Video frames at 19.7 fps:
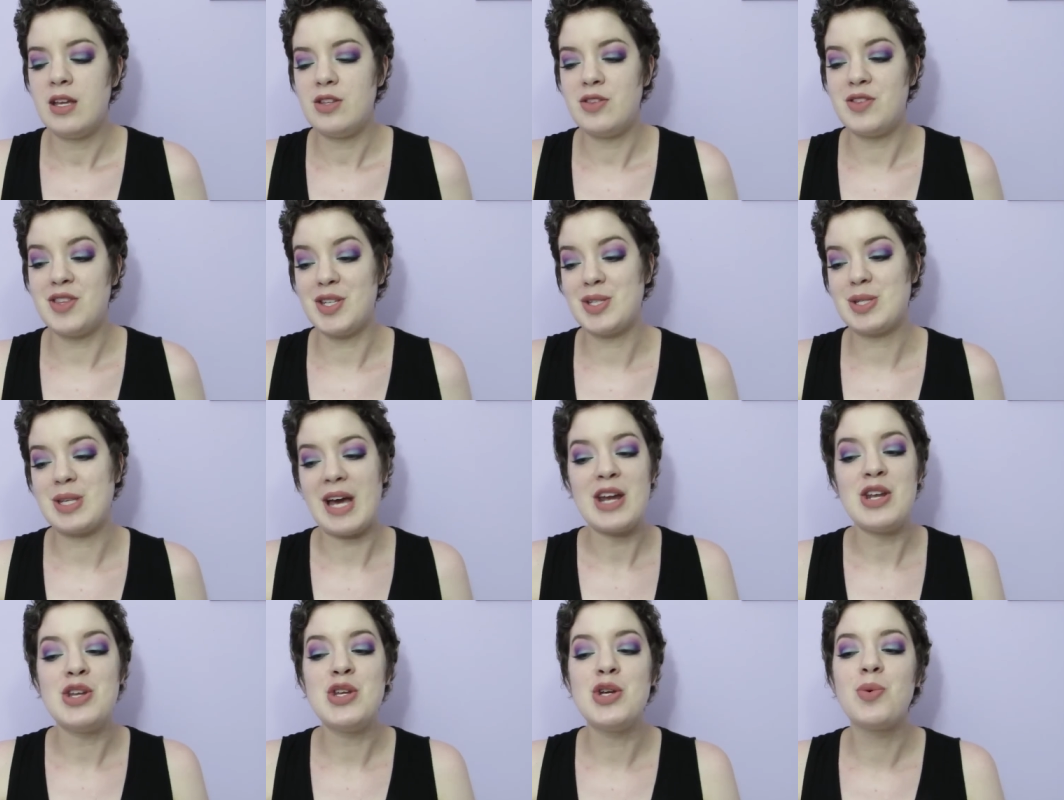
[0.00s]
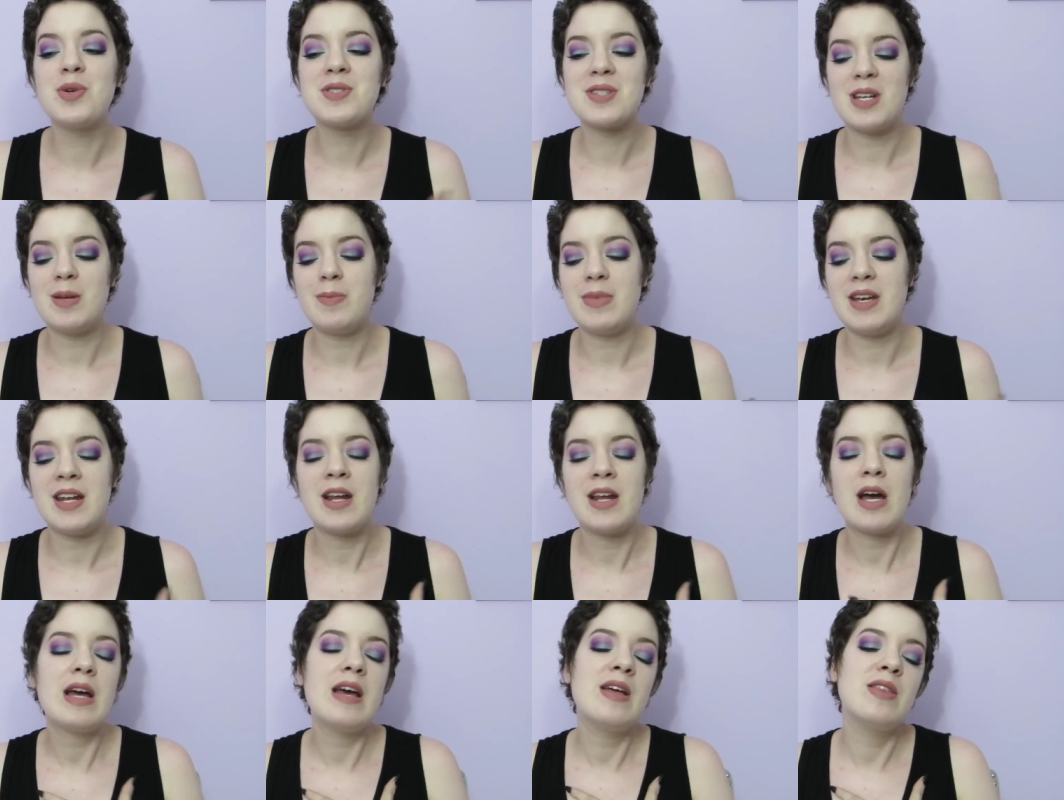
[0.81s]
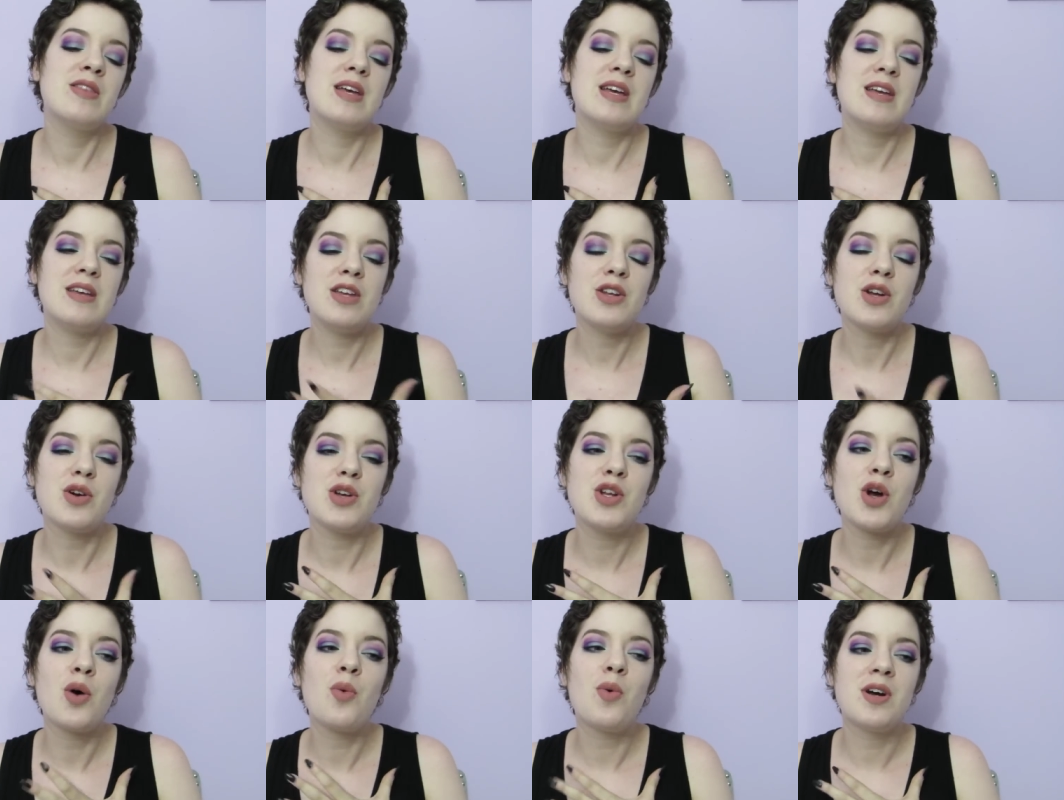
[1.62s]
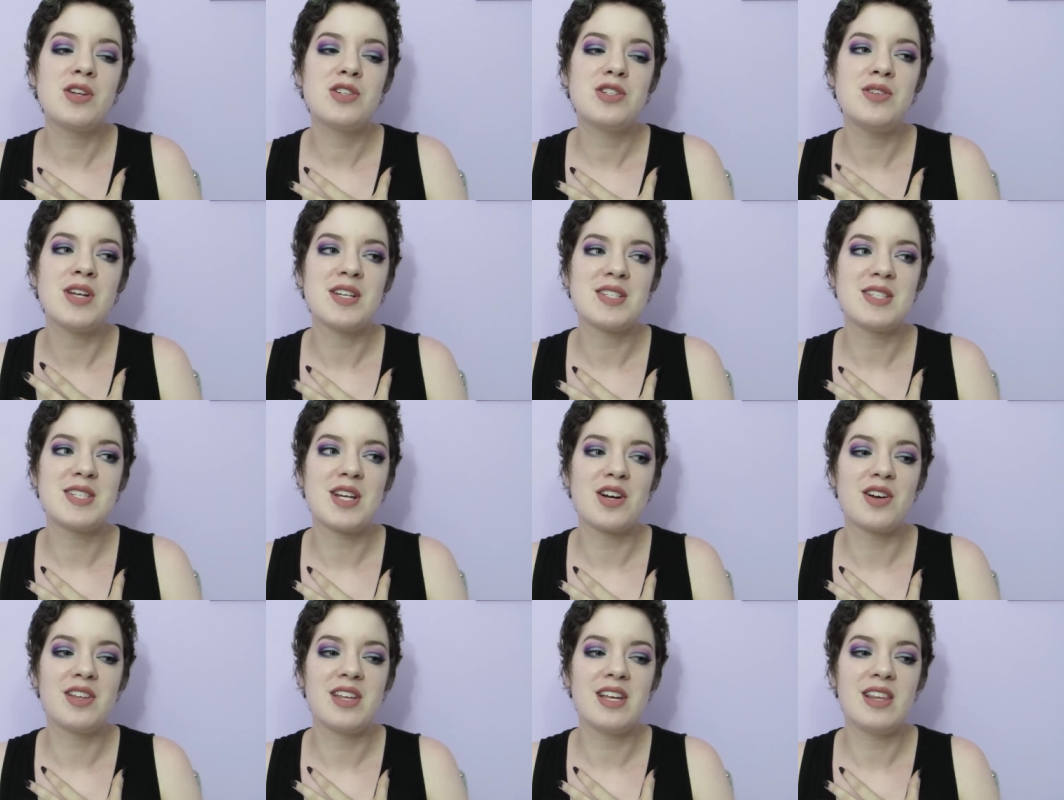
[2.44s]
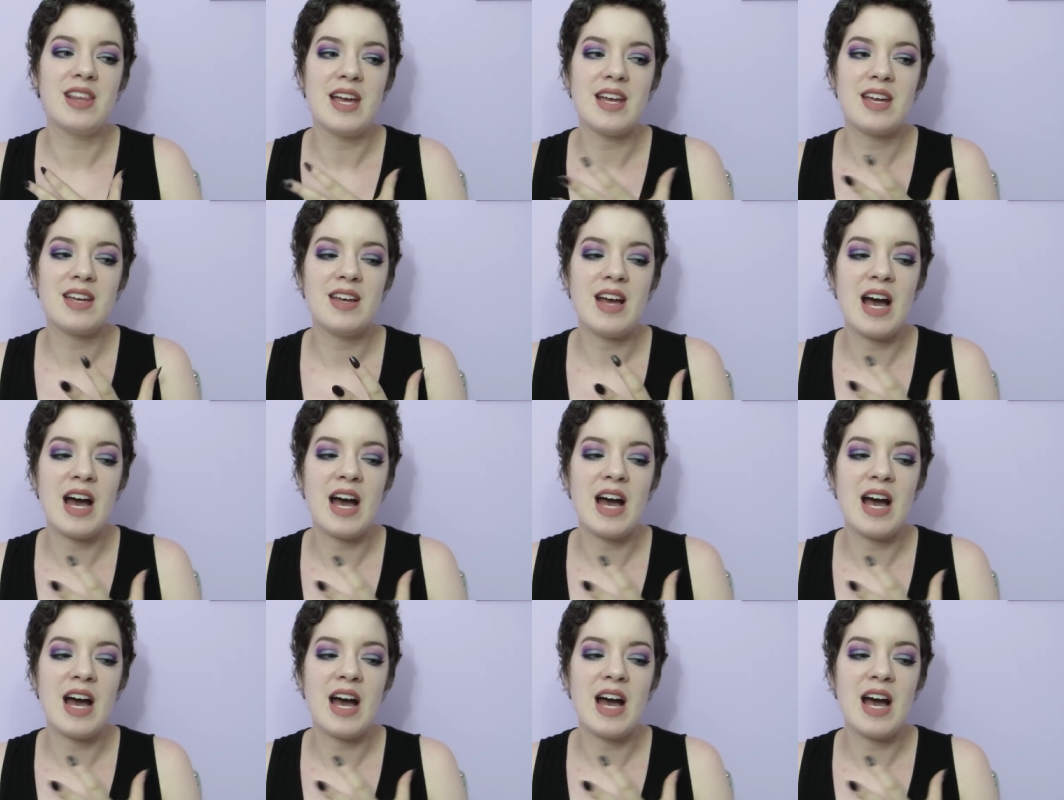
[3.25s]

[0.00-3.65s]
this I knew was going to be, and you know, you don't want to necessarily like,